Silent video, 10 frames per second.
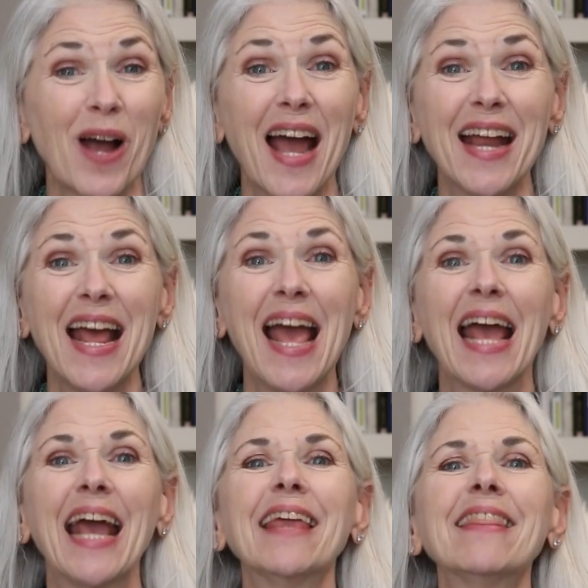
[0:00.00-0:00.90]
right?
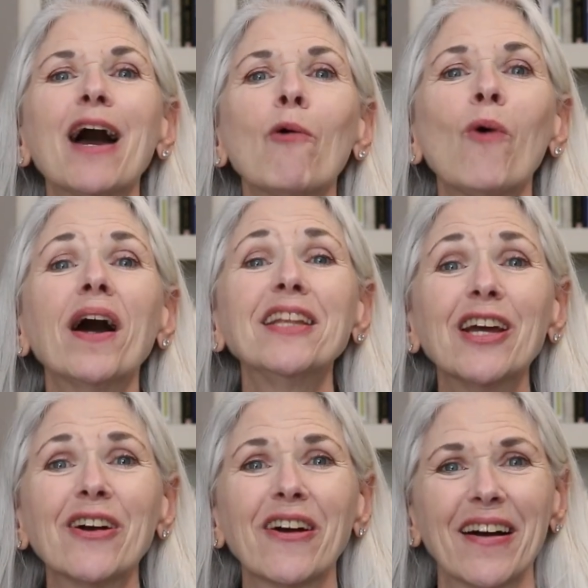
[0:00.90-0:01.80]
In that one
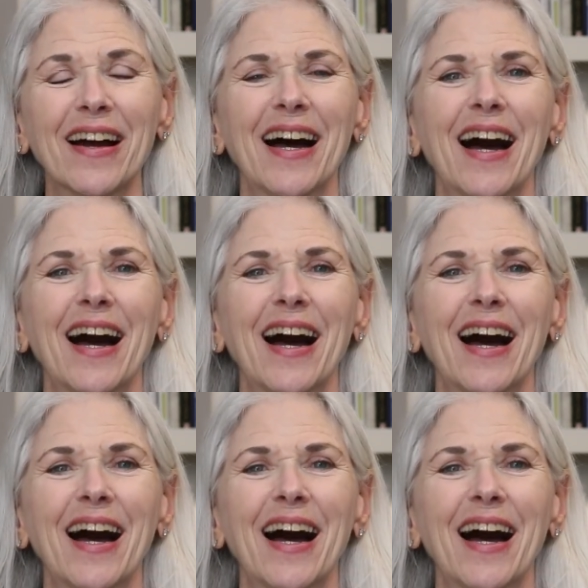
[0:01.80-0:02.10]
year